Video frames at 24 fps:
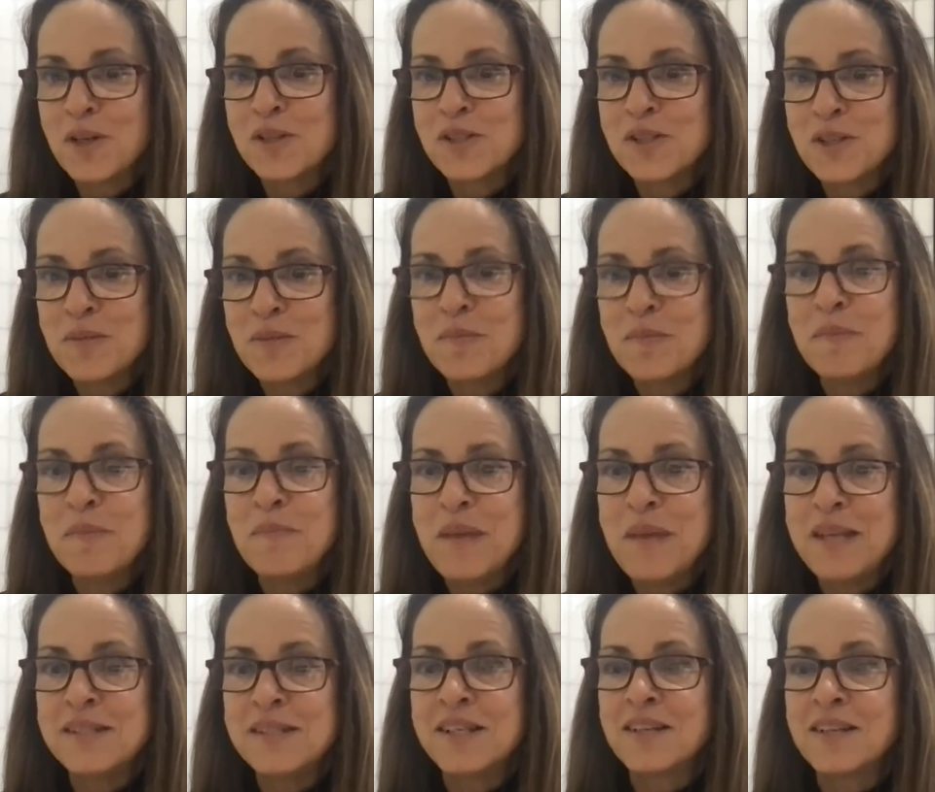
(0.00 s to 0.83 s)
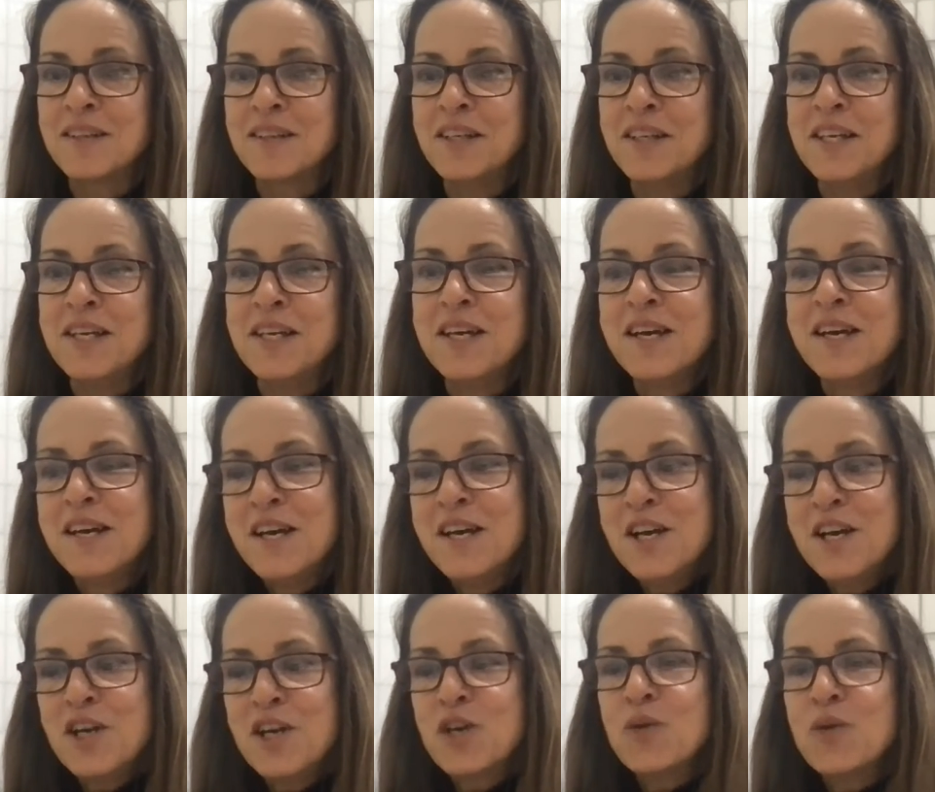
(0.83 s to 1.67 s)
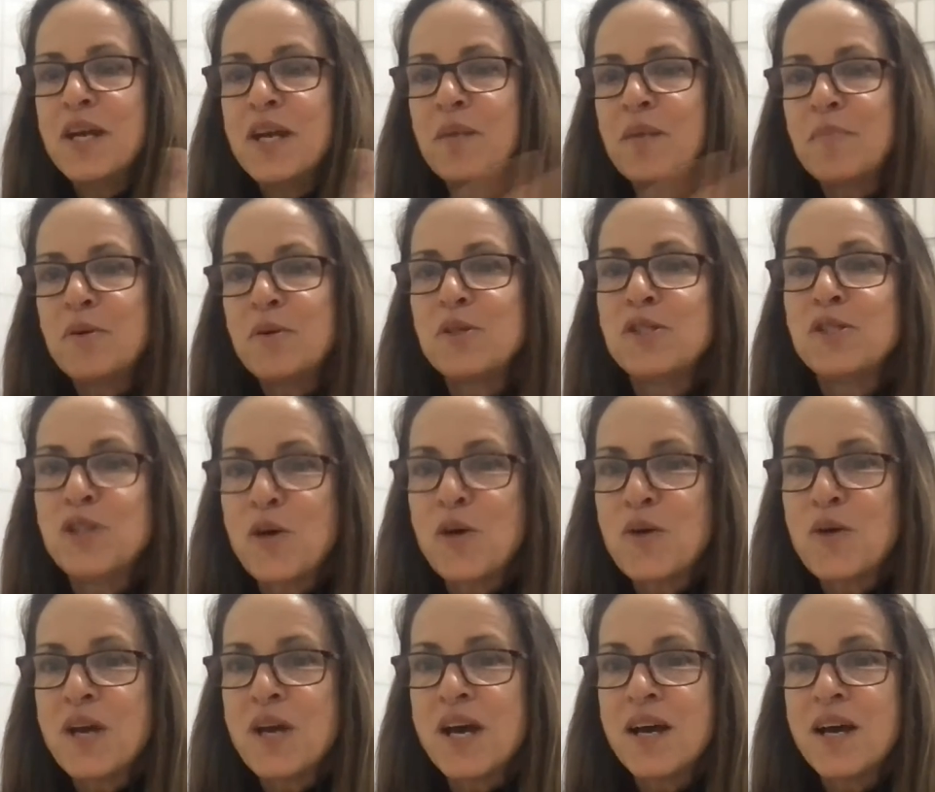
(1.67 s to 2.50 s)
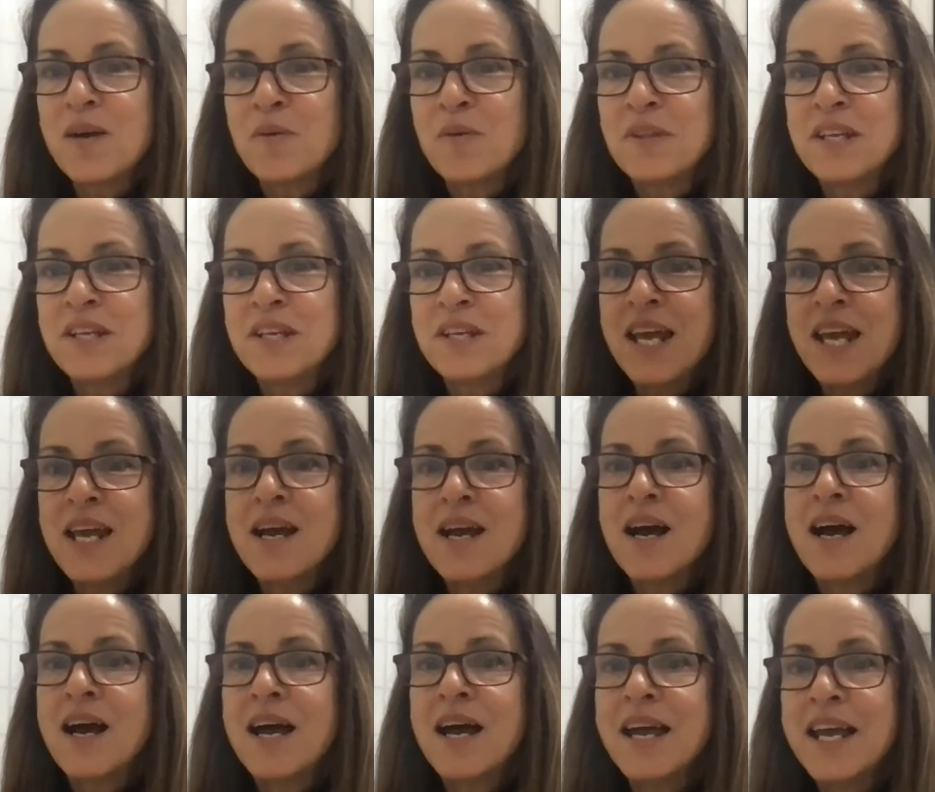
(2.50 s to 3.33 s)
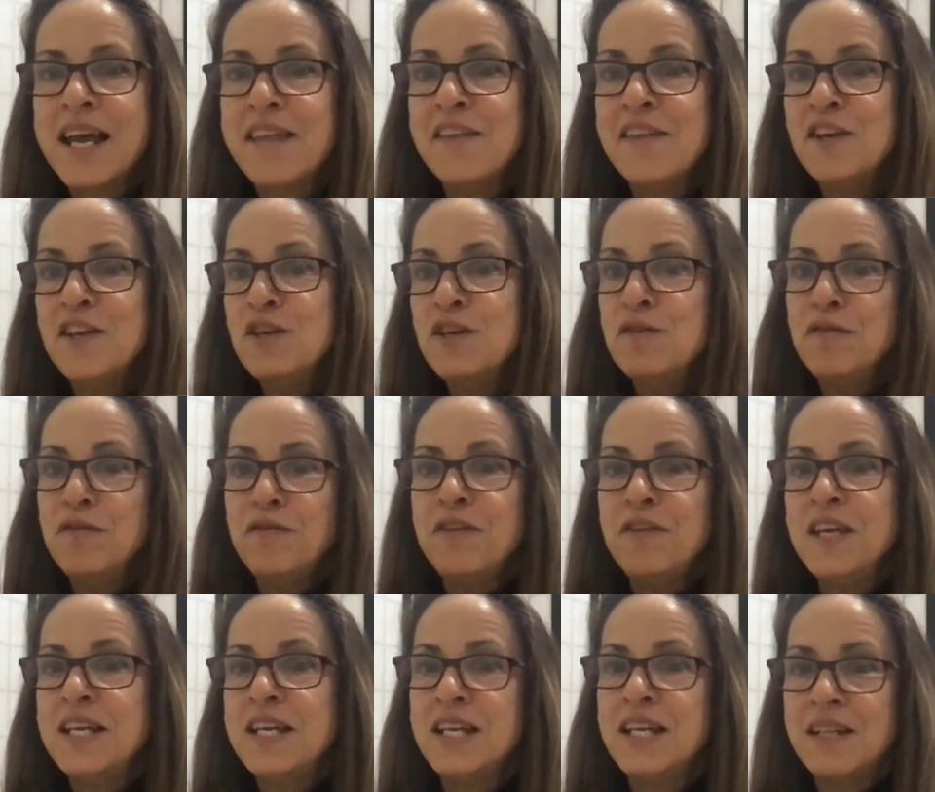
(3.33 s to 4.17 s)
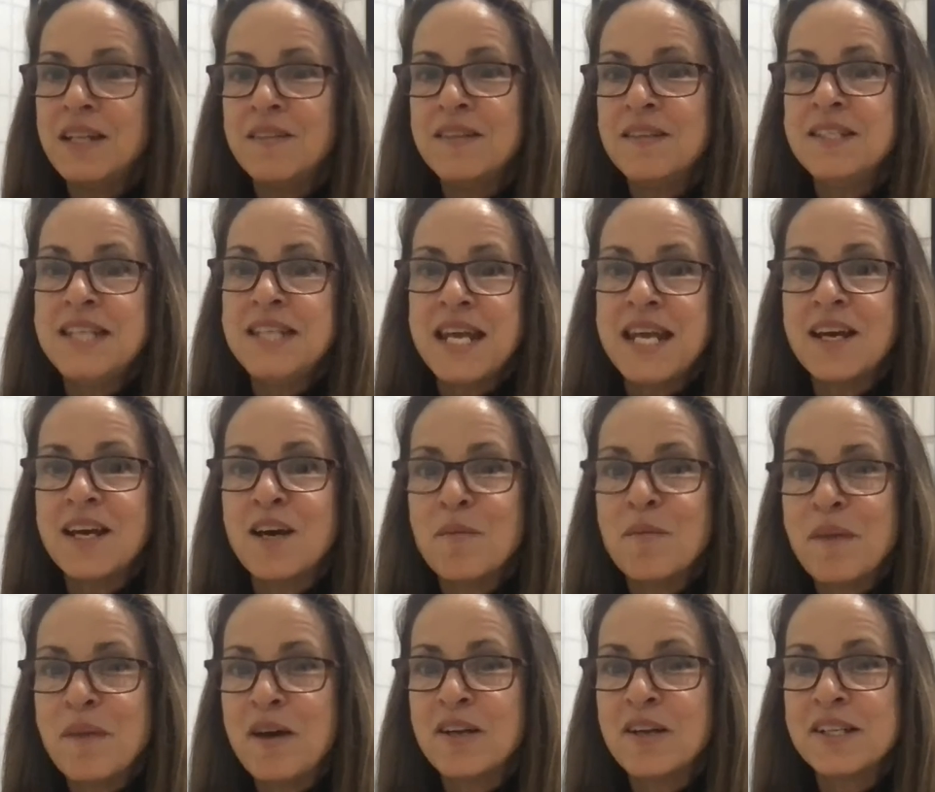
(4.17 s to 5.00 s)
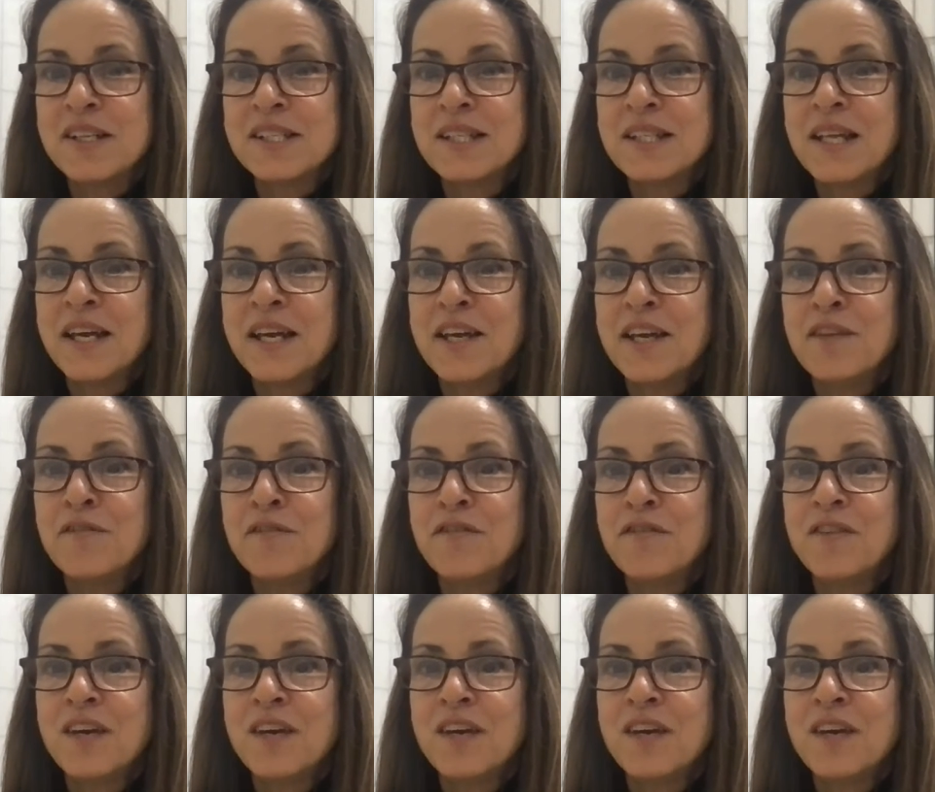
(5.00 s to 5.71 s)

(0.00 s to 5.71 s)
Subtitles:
So you basically create a persona with an AI, and then you feed it the data about its life,